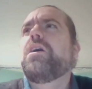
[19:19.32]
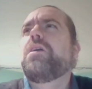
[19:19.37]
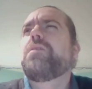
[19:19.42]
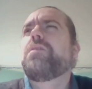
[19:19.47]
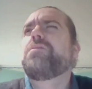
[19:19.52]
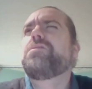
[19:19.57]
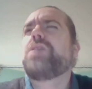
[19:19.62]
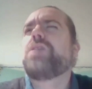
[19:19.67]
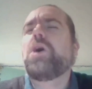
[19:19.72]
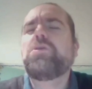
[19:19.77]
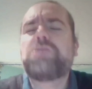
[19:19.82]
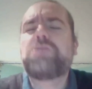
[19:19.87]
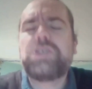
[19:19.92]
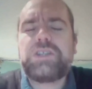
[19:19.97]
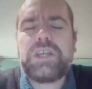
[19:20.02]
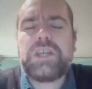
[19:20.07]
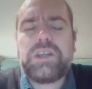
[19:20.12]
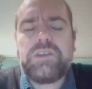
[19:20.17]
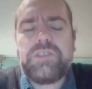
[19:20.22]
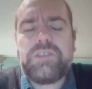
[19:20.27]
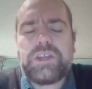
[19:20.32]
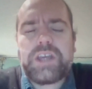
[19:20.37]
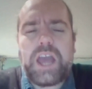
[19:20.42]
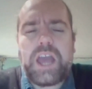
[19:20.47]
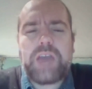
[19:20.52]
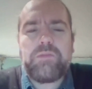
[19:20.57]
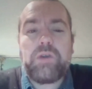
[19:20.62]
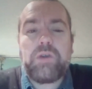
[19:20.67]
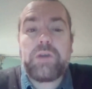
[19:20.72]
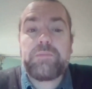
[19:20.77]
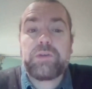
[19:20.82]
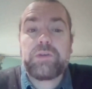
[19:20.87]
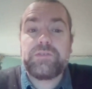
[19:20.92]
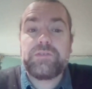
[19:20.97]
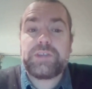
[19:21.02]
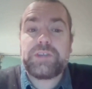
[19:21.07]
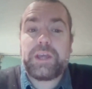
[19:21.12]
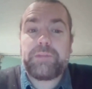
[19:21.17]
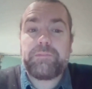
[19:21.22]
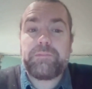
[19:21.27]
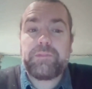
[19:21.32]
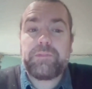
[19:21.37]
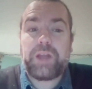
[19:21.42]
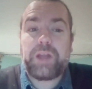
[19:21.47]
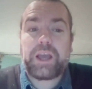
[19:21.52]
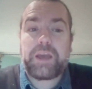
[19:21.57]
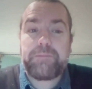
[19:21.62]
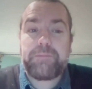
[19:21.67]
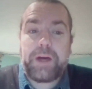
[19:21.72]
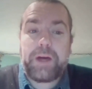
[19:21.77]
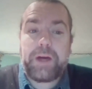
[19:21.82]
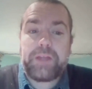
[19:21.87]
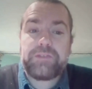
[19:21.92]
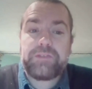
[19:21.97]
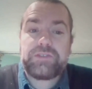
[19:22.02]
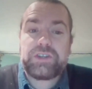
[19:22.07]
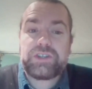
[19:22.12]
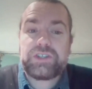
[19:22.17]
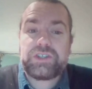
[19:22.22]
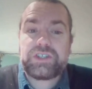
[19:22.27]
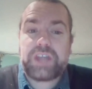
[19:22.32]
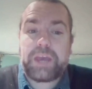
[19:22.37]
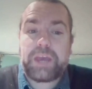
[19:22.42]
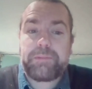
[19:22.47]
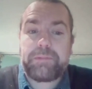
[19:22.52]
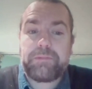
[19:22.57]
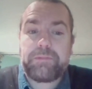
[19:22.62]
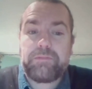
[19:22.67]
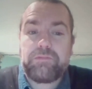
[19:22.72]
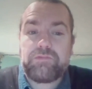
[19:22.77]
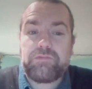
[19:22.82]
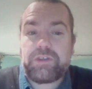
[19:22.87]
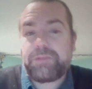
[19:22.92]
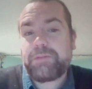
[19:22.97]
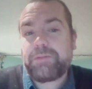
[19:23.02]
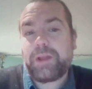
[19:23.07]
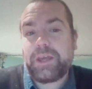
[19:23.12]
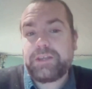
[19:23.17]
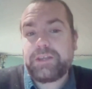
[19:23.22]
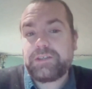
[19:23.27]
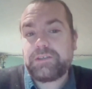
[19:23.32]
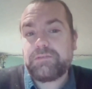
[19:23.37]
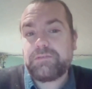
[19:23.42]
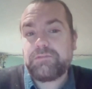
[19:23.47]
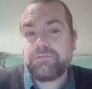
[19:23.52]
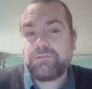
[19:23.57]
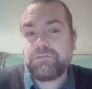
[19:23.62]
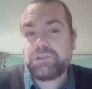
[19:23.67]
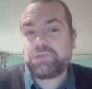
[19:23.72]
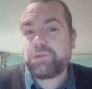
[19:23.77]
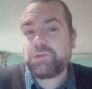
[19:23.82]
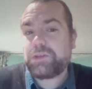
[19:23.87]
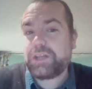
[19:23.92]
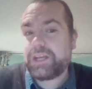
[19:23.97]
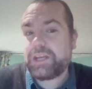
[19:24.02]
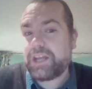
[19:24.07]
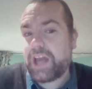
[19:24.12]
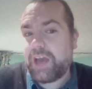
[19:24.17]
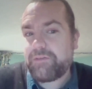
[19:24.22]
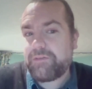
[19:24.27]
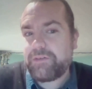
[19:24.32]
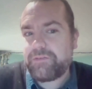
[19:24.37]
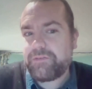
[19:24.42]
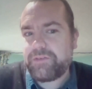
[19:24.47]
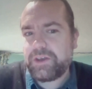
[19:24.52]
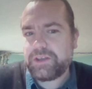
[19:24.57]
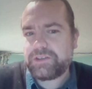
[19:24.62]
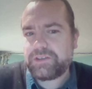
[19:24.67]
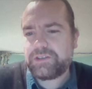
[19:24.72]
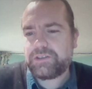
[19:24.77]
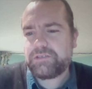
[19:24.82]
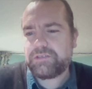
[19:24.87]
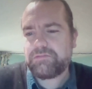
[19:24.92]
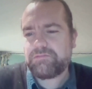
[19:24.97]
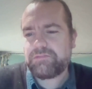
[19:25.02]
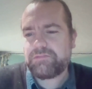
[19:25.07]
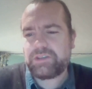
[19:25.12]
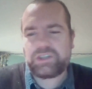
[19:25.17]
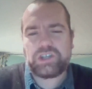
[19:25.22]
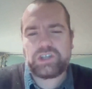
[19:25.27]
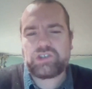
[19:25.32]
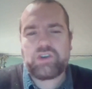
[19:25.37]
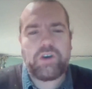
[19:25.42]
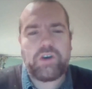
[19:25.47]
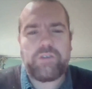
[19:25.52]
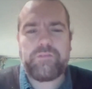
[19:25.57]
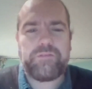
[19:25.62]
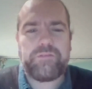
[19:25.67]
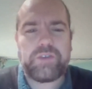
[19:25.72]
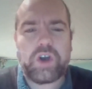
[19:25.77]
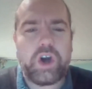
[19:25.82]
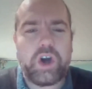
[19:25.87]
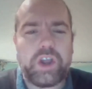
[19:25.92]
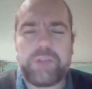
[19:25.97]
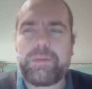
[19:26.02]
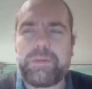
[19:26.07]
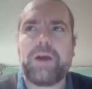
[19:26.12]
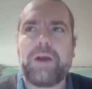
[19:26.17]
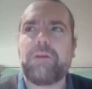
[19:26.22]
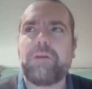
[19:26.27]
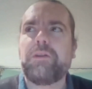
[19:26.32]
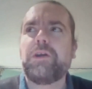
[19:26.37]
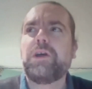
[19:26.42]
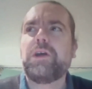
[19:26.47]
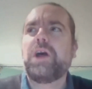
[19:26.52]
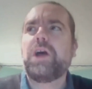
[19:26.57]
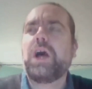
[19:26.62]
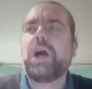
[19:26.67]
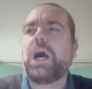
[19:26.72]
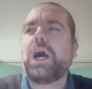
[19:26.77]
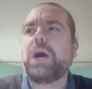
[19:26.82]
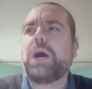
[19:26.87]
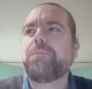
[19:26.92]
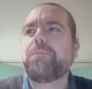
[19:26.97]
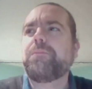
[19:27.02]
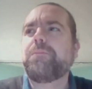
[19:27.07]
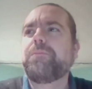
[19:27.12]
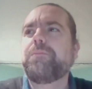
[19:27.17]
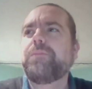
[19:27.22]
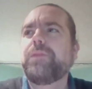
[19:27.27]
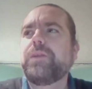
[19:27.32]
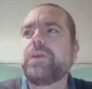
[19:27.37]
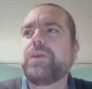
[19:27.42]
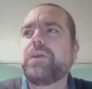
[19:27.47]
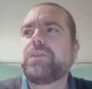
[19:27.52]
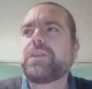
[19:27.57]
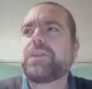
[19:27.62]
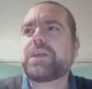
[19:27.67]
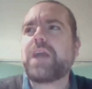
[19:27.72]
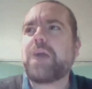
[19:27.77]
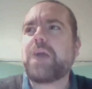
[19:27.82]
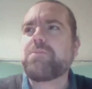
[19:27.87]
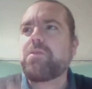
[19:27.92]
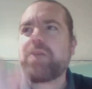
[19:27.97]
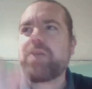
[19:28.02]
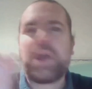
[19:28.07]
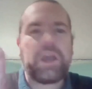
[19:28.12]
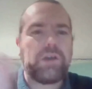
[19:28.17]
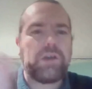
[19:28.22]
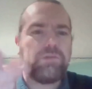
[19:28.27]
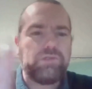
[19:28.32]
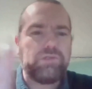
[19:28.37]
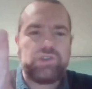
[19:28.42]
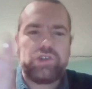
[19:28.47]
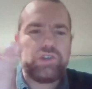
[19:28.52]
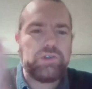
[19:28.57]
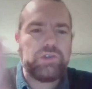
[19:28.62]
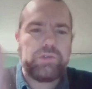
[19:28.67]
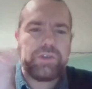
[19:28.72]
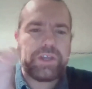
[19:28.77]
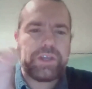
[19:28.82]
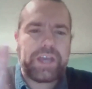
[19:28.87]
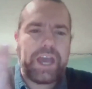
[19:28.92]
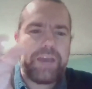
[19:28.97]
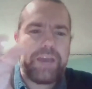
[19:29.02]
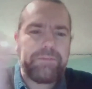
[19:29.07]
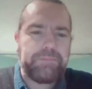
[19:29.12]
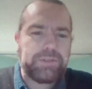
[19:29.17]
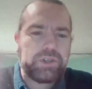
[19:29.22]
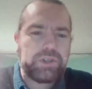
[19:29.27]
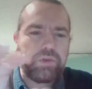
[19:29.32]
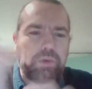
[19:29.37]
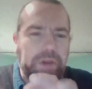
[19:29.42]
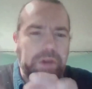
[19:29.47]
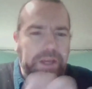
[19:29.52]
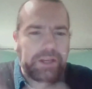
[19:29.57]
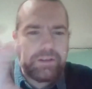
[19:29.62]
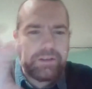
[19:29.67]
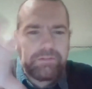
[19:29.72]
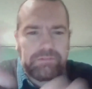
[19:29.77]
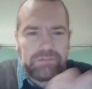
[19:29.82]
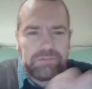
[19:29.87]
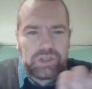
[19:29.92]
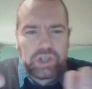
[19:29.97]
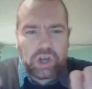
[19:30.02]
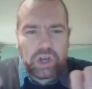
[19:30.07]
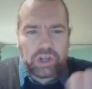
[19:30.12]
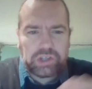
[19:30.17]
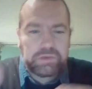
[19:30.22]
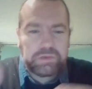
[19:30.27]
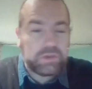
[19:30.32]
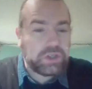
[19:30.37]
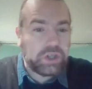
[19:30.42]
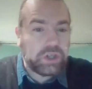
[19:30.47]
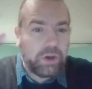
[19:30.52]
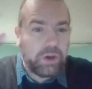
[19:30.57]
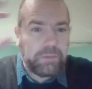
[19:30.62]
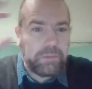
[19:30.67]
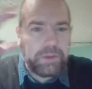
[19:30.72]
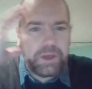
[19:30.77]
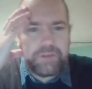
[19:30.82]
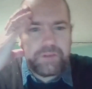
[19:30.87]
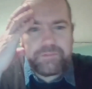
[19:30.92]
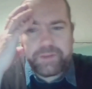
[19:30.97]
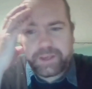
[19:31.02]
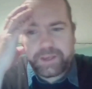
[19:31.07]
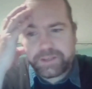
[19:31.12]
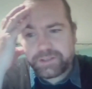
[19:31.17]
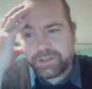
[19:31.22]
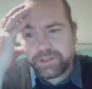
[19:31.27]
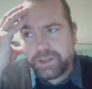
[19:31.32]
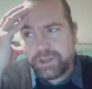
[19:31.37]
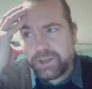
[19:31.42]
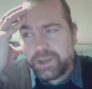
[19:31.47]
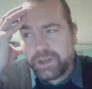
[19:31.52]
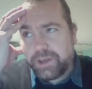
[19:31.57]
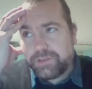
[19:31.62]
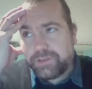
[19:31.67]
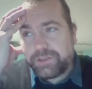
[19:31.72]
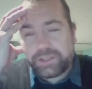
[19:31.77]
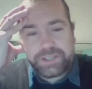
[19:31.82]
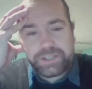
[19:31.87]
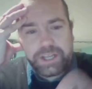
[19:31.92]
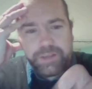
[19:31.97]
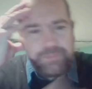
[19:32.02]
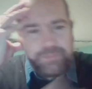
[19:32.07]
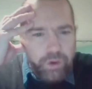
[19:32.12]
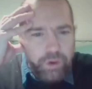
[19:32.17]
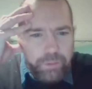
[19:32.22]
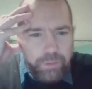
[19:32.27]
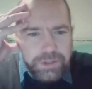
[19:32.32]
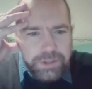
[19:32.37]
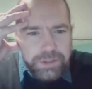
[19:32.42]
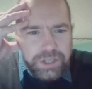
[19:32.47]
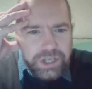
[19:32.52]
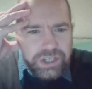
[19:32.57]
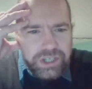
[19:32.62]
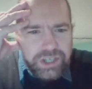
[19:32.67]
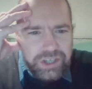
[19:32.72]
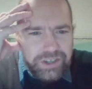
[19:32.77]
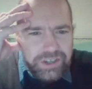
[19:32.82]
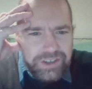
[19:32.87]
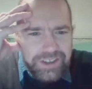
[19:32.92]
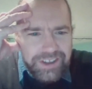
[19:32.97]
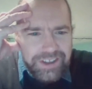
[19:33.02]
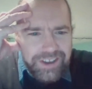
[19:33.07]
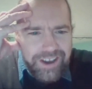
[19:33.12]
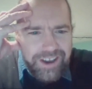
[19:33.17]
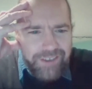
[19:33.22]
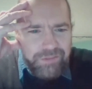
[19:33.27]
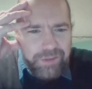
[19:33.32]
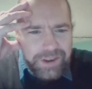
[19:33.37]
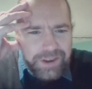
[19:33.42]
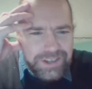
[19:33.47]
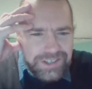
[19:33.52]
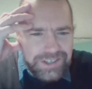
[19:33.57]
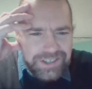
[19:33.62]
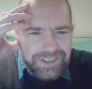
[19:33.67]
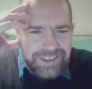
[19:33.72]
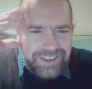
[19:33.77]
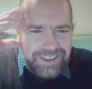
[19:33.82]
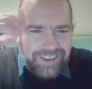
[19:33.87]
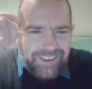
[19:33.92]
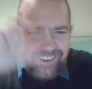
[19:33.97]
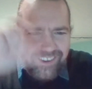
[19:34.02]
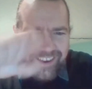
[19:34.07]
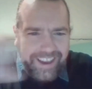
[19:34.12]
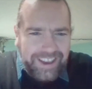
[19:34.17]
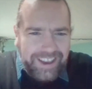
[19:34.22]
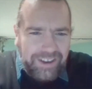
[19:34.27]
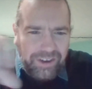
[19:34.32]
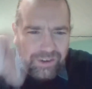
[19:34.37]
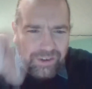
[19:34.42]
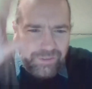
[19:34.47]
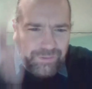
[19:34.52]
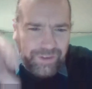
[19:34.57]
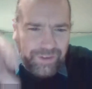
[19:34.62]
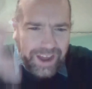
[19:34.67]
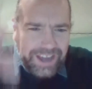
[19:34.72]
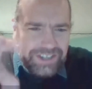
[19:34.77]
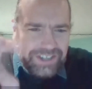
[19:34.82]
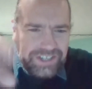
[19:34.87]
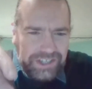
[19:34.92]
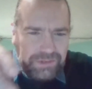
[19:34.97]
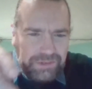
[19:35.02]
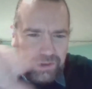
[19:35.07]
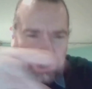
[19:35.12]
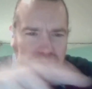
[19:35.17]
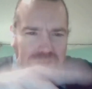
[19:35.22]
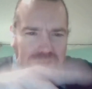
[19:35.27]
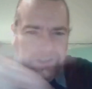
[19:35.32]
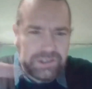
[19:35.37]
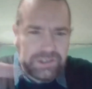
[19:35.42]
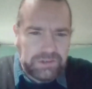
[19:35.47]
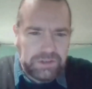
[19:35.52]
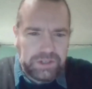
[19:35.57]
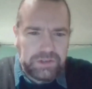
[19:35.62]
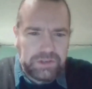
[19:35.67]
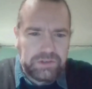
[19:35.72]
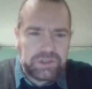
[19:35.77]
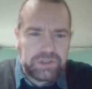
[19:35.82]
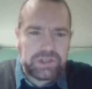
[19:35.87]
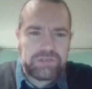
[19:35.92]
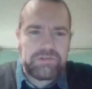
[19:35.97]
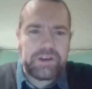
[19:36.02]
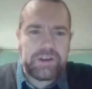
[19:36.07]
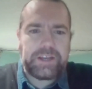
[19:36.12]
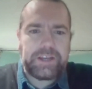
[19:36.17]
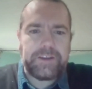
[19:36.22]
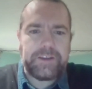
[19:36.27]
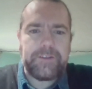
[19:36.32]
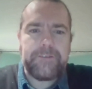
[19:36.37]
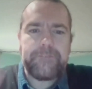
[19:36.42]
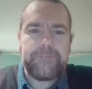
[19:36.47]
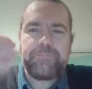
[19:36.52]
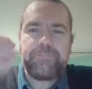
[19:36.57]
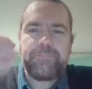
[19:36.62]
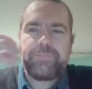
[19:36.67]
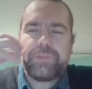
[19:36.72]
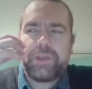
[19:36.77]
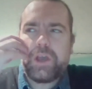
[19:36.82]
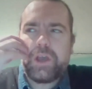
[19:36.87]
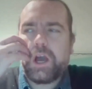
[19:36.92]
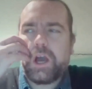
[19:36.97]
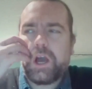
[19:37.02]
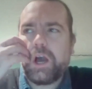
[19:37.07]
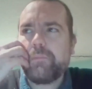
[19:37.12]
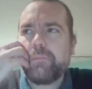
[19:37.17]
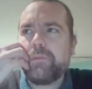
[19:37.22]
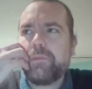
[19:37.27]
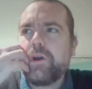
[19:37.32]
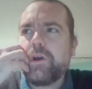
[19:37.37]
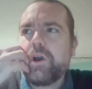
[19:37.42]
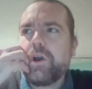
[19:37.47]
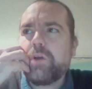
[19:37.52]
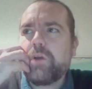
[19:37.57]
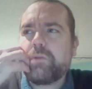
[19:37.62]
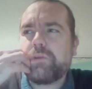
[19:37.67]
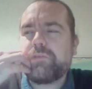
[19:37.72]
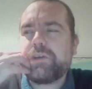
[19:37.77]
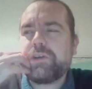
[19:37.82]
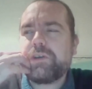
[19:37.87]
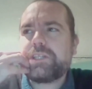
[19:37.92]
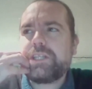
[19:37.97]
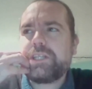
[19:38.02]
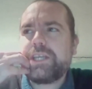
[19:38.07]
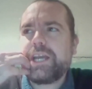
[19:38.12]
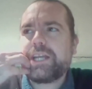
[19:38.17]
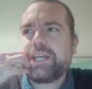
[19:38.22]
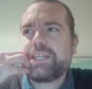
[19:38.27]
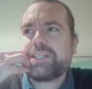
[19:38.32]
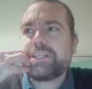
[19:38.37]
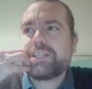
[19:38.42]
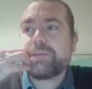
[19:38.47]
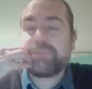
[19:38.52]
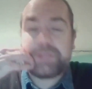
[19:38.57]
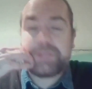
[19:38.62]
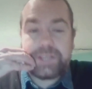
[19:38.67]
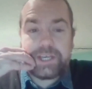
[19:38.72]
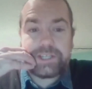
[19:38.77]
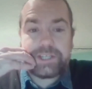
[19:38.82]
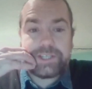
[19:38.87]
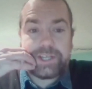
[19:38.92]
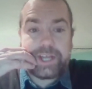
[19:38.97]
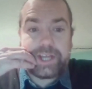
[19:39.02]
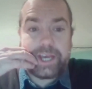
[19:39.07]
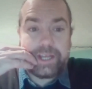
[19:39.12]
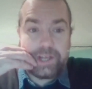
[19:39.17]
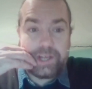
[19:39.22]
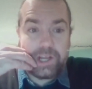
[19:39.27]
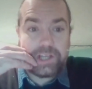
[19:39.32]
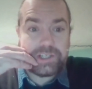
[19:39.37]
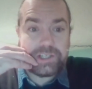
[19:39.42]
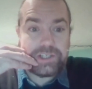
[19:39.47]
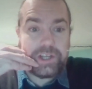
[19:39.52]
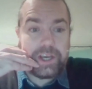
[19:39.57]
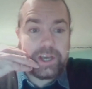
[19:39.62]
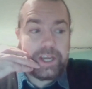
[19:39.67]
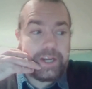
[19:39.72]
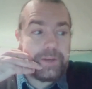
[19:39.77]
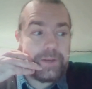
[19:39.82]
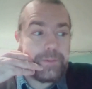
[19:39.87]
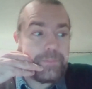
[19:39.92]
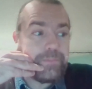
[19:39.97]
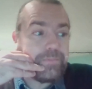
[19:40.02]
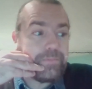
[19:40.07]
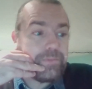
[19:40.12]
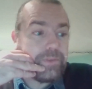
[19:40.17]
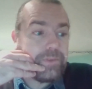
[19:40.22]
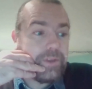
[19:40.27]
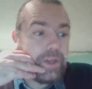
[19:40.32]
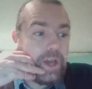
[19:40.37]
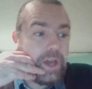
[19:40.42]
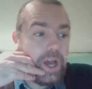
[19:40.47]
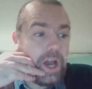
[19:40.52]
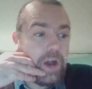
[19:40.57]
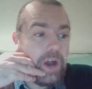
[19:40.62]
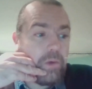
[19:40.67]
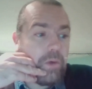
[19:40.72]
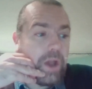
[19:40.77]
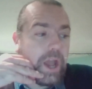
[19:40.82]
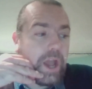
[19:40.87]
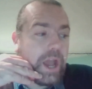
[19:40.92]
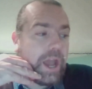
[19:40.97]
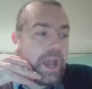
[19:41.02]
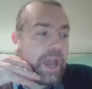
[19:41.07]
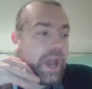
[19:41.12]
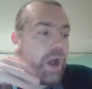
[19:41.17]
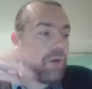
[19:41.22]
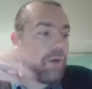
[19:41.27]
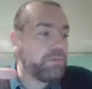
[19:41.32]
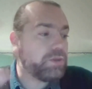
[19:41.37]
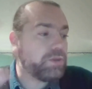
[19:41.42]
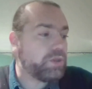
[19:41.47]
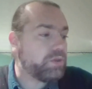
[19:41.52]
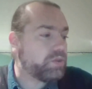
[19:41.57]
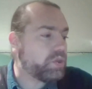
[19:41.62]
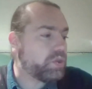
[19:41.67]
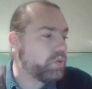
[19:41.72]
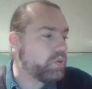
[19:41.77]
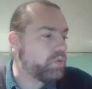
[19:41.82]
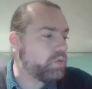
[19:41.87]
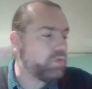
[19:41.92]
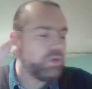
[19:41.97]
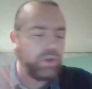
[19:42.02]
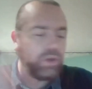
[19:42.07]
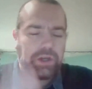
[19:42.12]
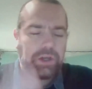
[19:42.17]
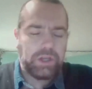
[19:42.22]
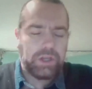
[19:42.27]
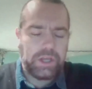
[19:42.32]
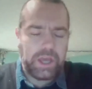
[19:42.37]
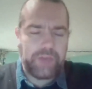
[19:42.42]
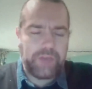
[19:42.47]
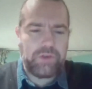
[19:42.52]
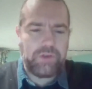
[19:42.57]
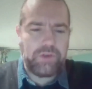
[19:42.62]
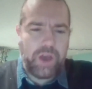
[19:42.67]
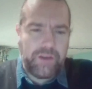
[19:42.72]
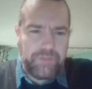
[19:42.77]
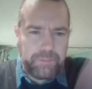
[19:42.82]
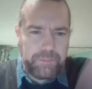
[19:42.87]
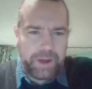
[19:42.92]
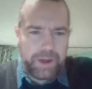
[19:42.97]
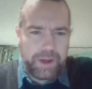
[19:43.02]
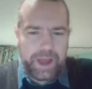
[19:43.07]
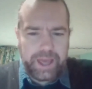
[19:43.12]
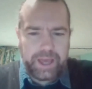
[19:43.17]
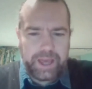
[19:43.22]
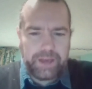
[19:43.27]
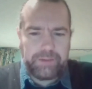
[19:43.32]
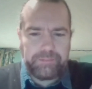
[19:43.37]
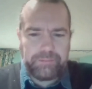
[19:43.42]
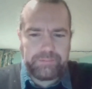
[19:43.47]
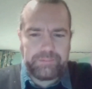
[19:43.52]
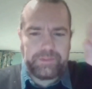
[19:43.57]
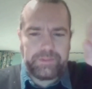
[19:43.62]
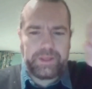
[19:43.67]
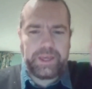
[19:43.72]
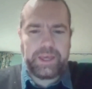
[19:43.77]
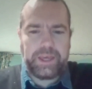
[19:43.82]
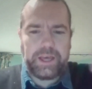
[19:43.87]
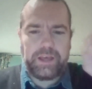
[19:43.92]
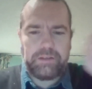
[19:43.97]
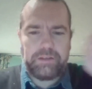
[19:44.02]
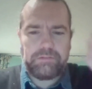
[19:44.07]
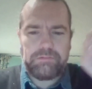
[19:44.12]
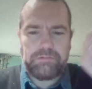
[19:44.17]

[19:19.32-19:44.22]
noticing on the game what improves it, like a button to skip replays, which we didn't have at first. It just got forgotten about. The camera angles you do on the game between shots, which are not perfect. The default position of which icon flashes when you go to a new screen. We recently added something last night, where it helps you to, if you have a player here,